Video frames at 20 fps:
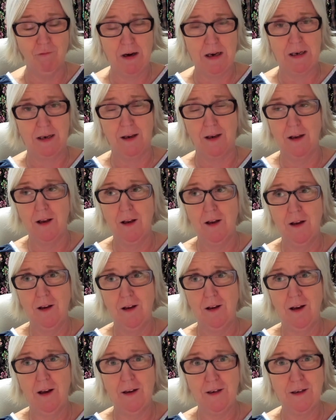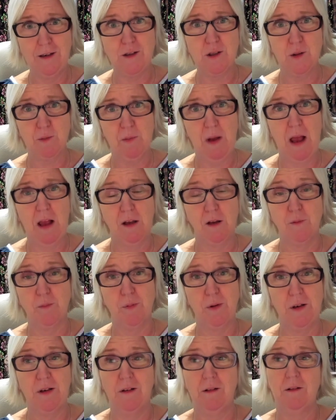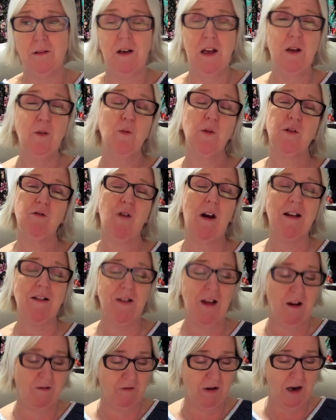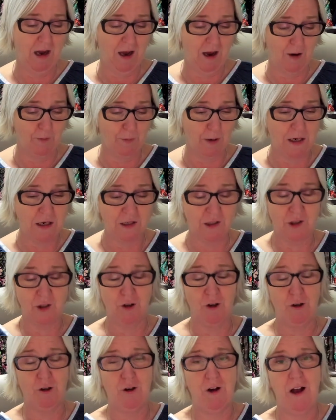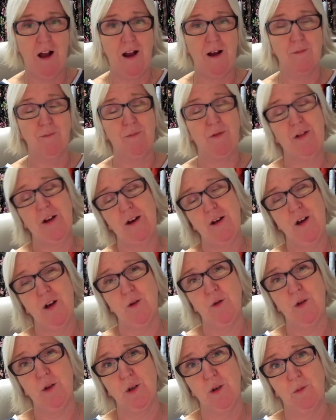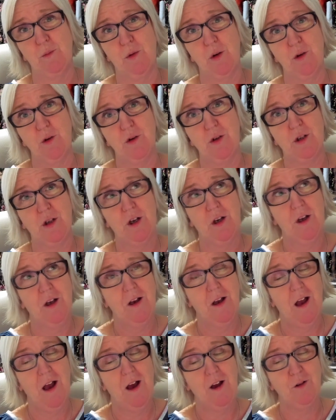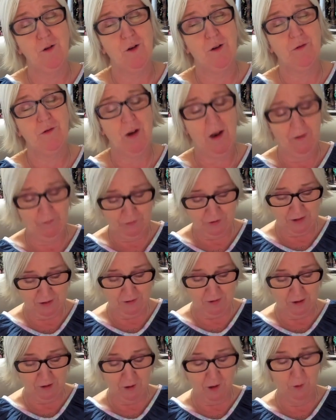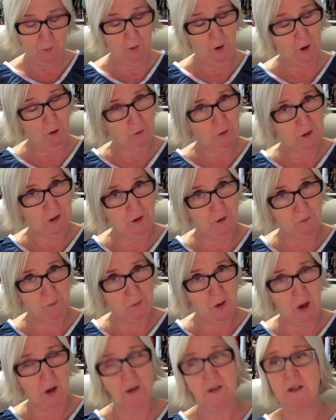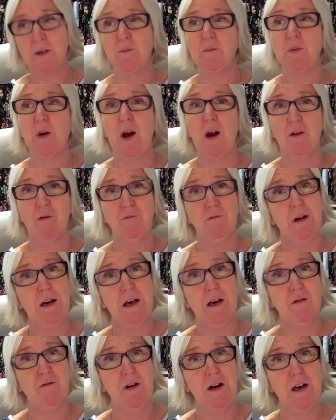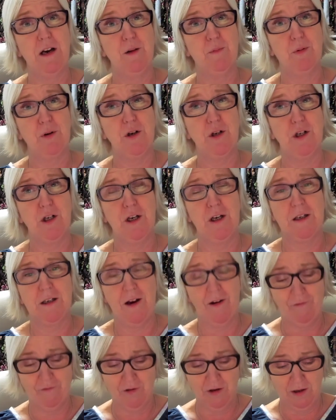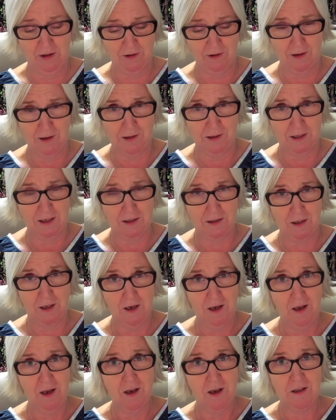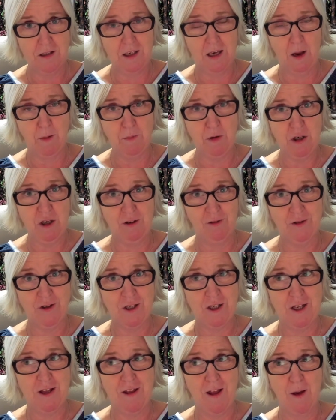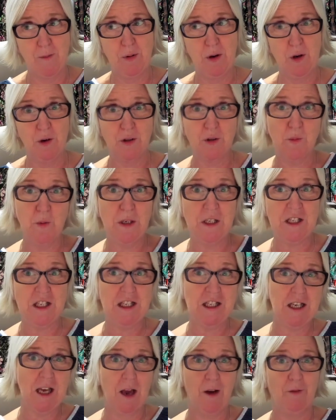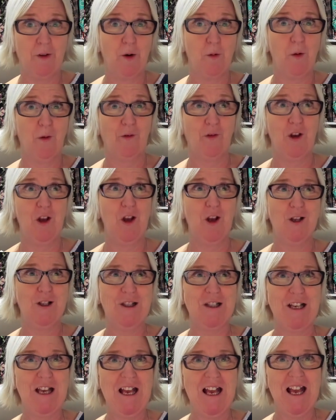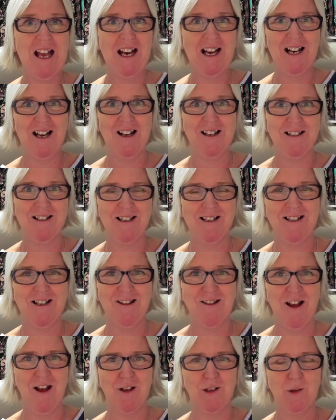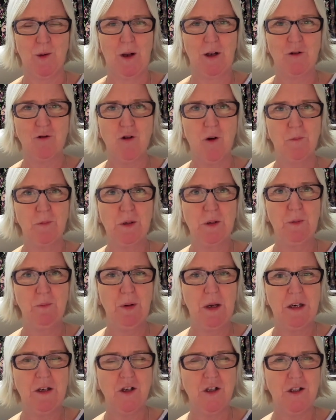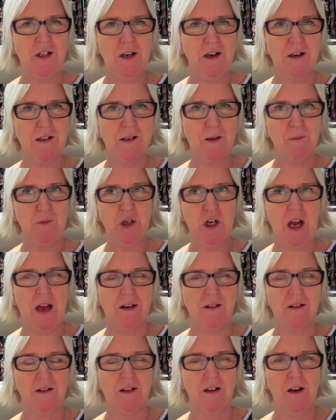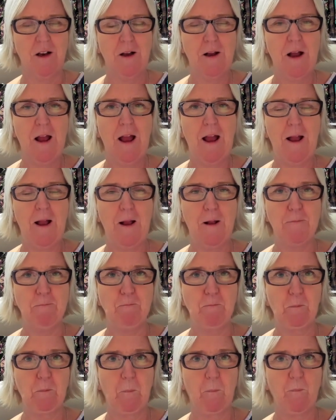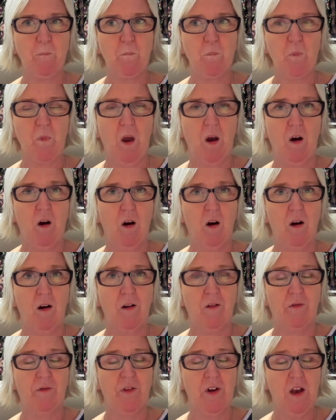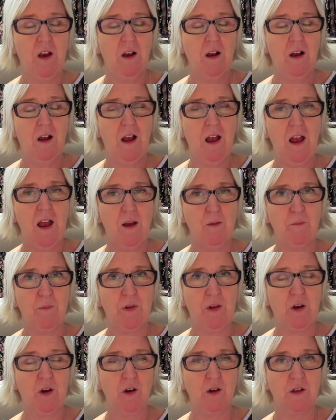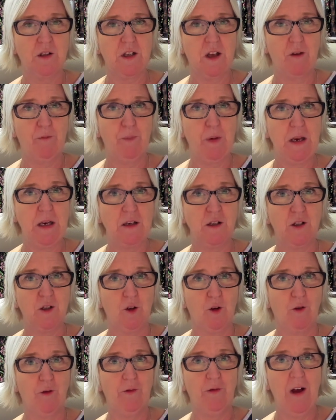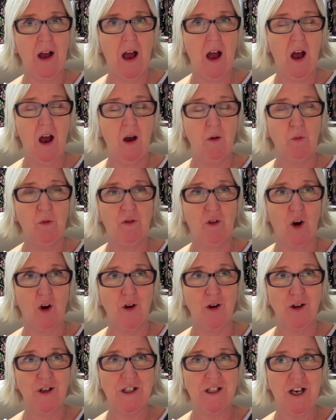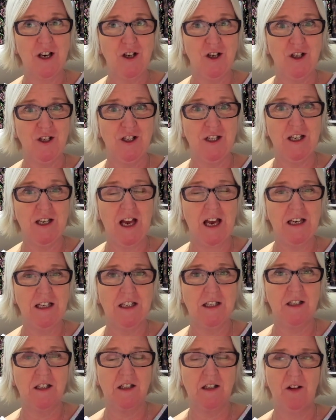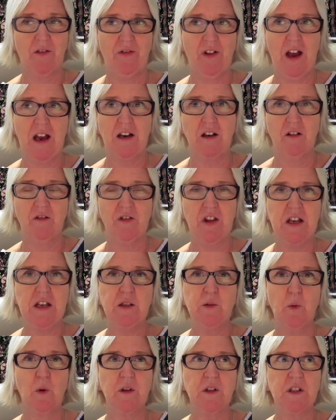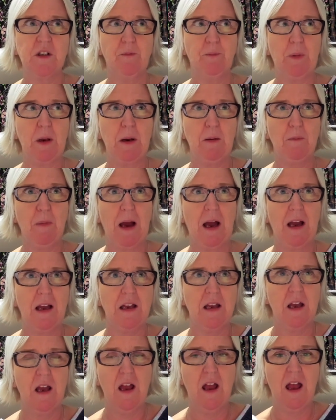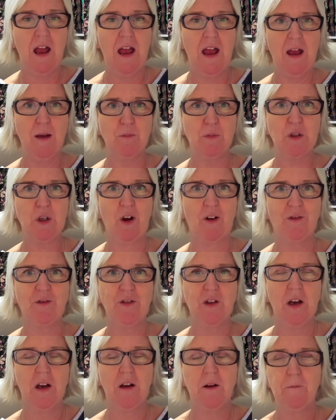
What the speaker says: ring? I need some help. And he was right there in a heartbeat. So thank you so much. I know I've said thank you a lot to you in person, but I really, really appreciate everything that you did to get me shifted in there, because we did have our first classes in there. So I'll drop some pictures in as I'm chatting of the girls that have been so far. We've got another session tonight. It's the final. These ones have been my sort of